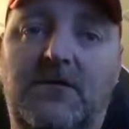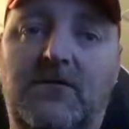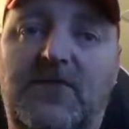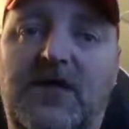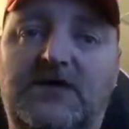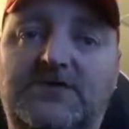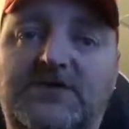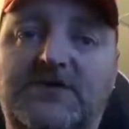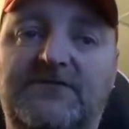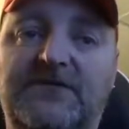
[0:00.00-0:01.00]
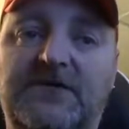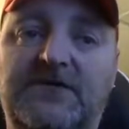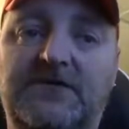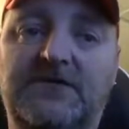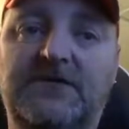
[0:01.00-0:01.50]
Packaging
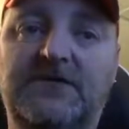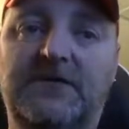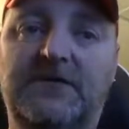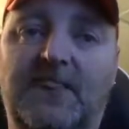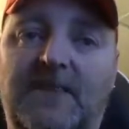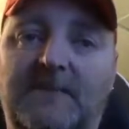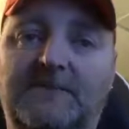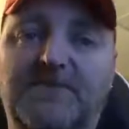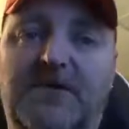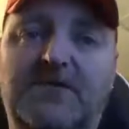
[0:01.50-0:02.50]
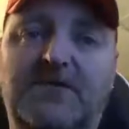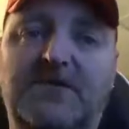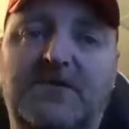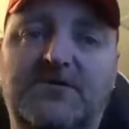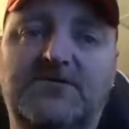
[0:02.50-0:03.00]
thing? I don't
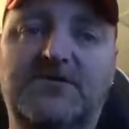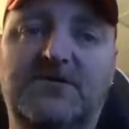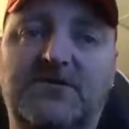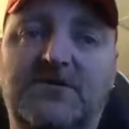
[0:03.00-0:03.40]
know. I'm not sure.